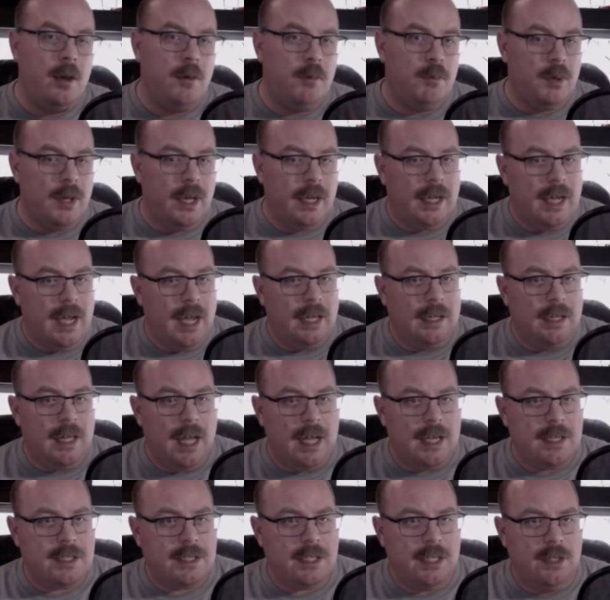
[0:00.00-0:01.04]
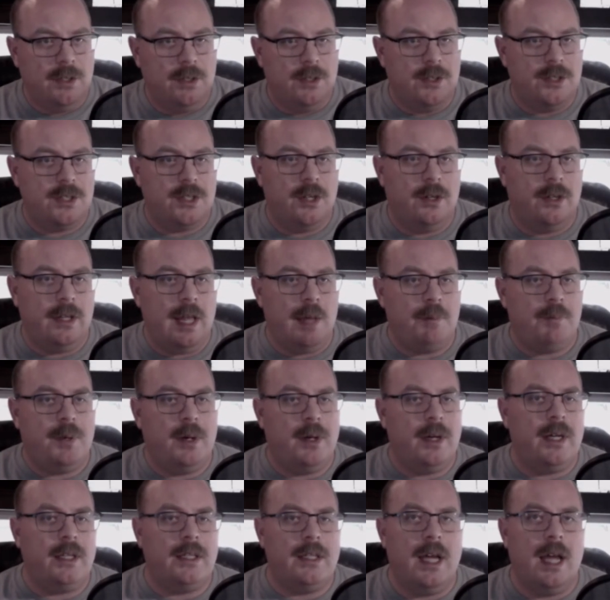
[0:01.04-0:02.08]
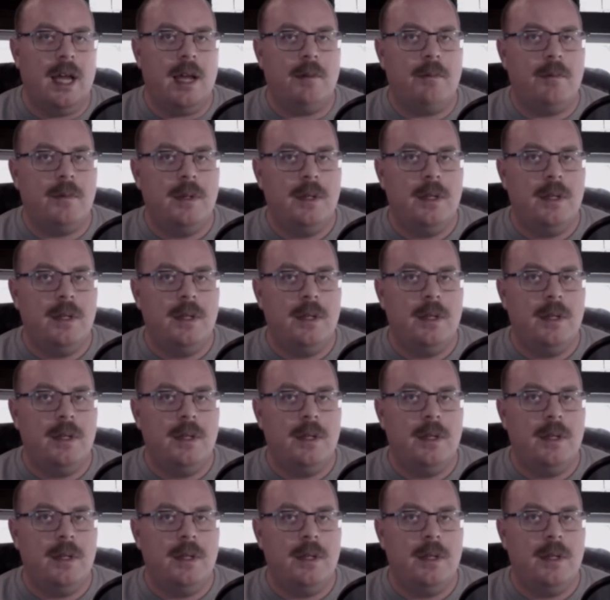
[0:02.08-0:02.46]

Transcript: but I got a lot of skills during that period of time.